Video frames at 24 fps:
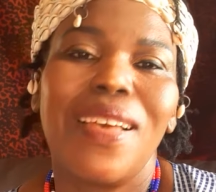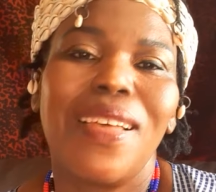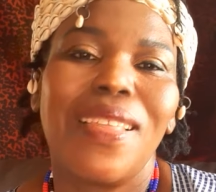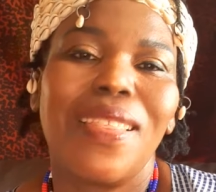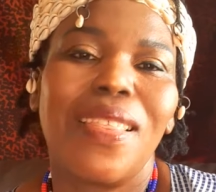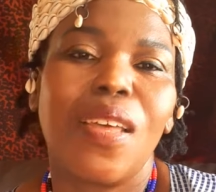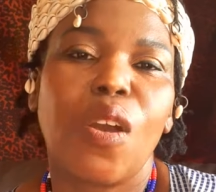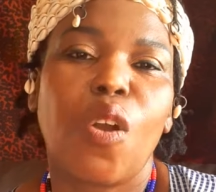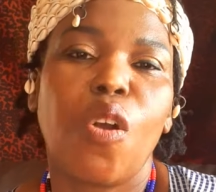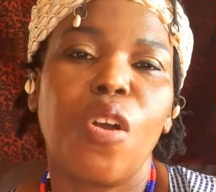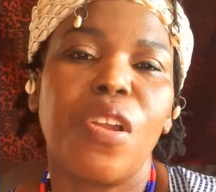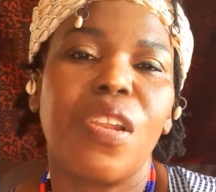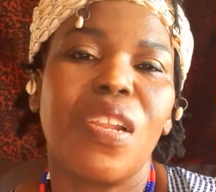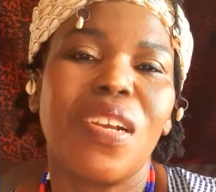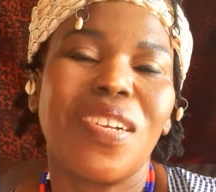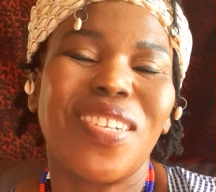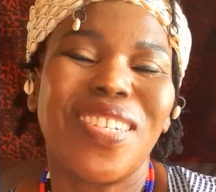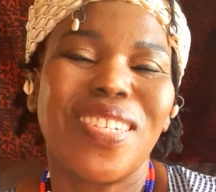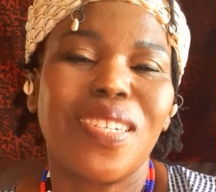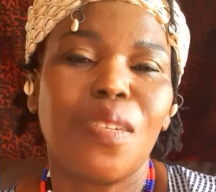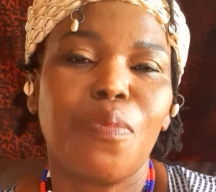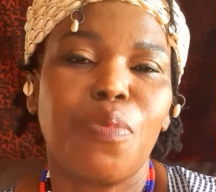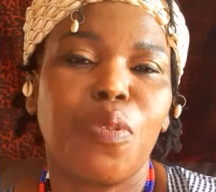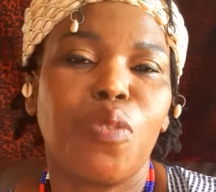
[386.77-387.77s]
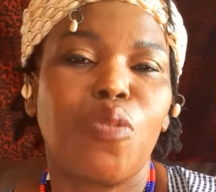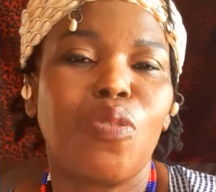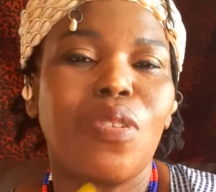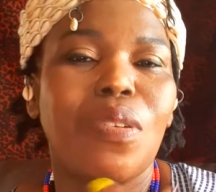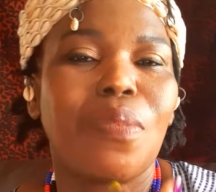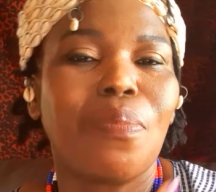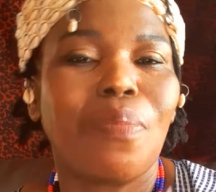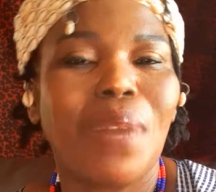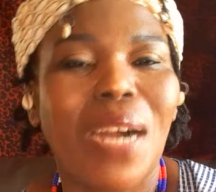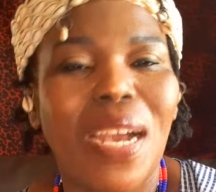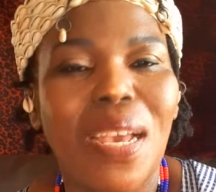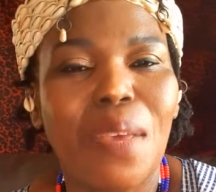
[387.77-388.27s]
the connection
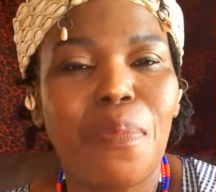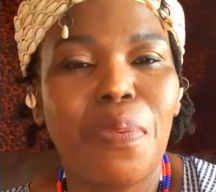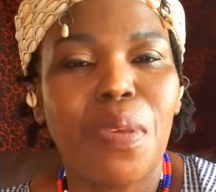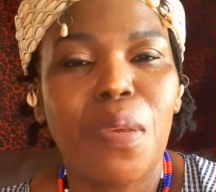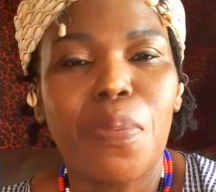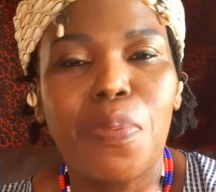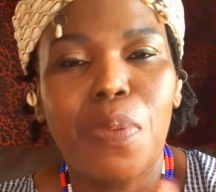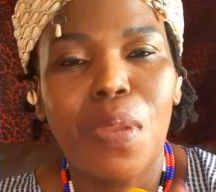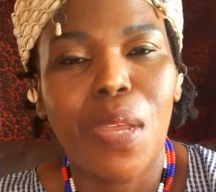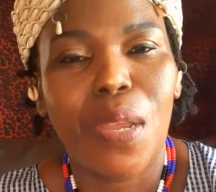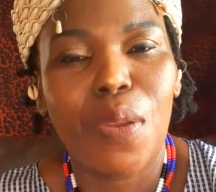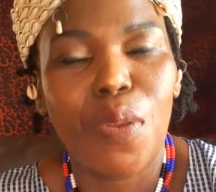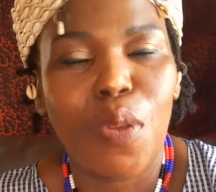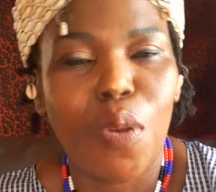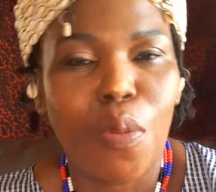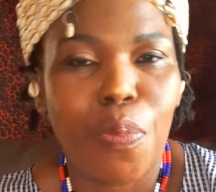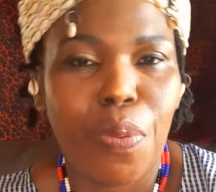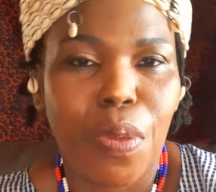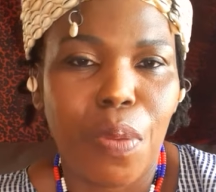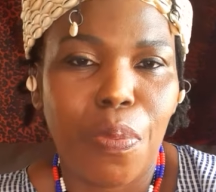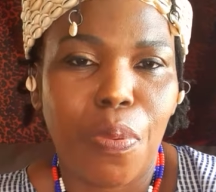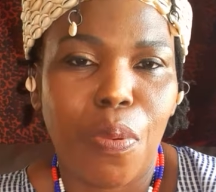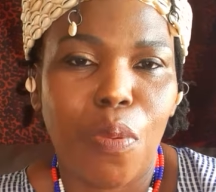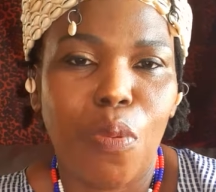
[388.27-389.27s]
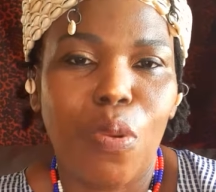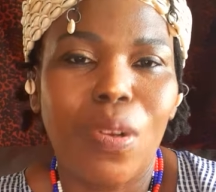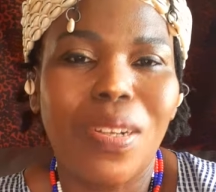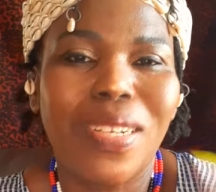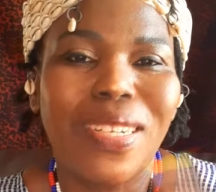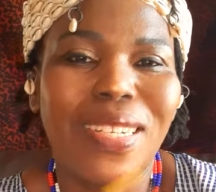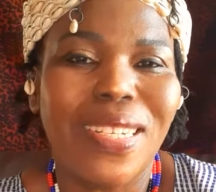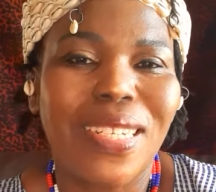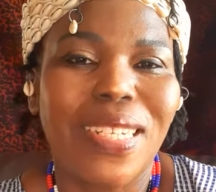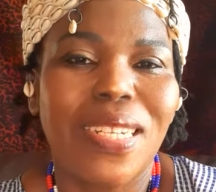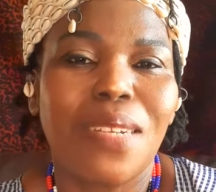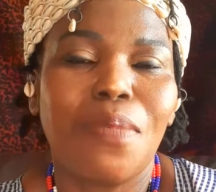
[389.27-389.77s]
between my people and your people will
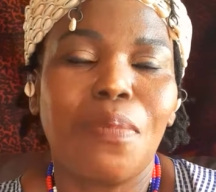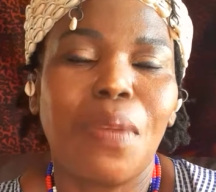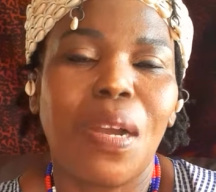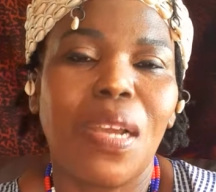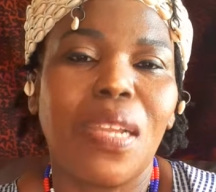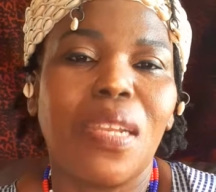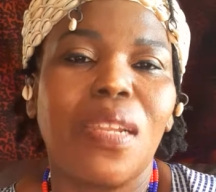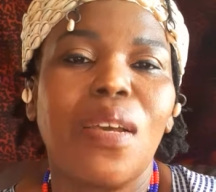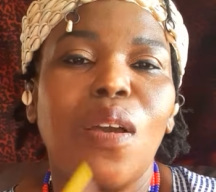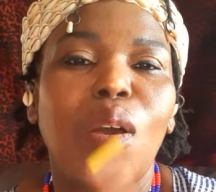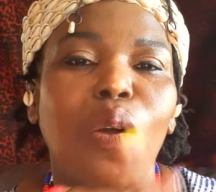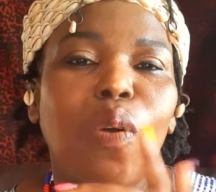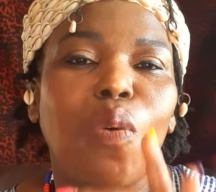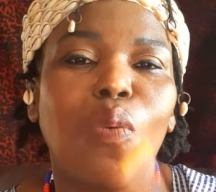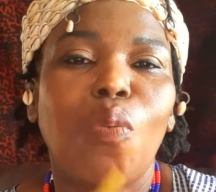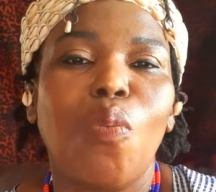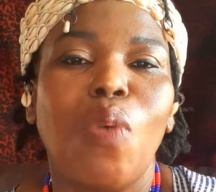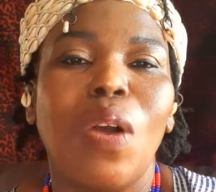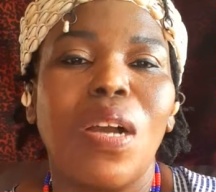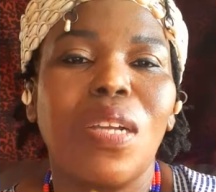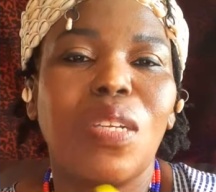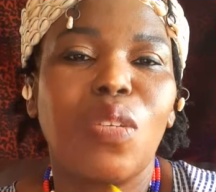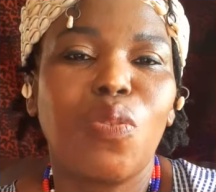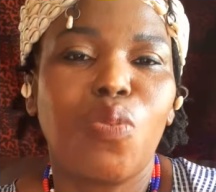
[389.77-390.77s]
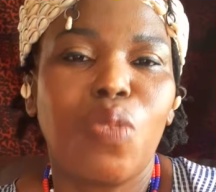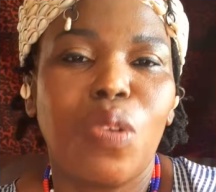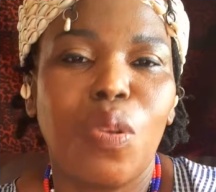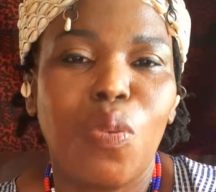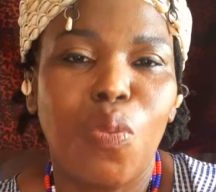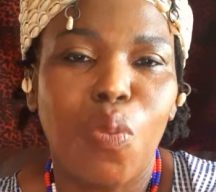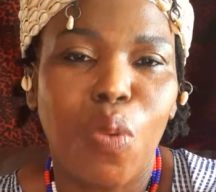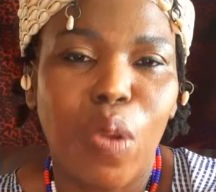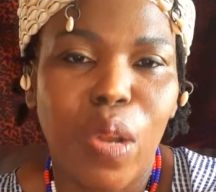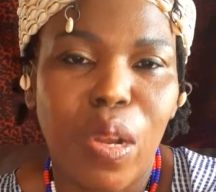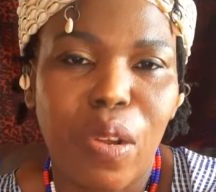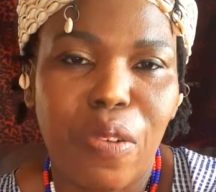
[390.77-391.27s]
determine what will
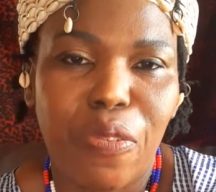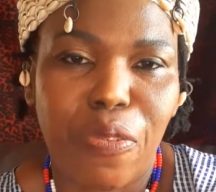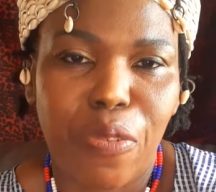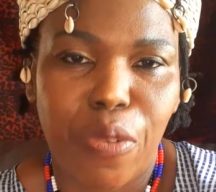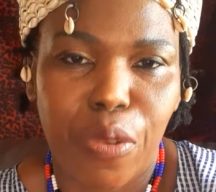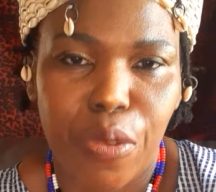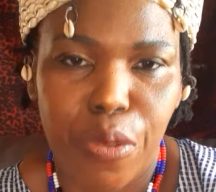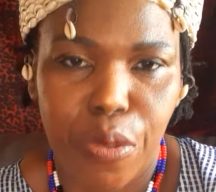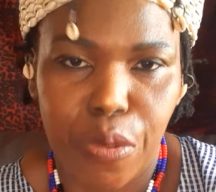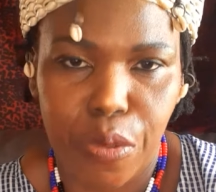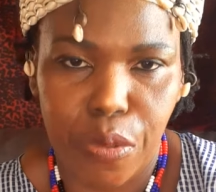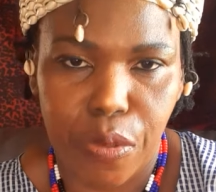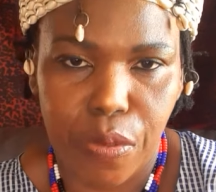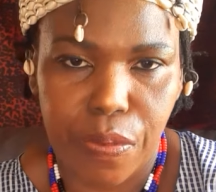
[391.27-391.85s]
work for you.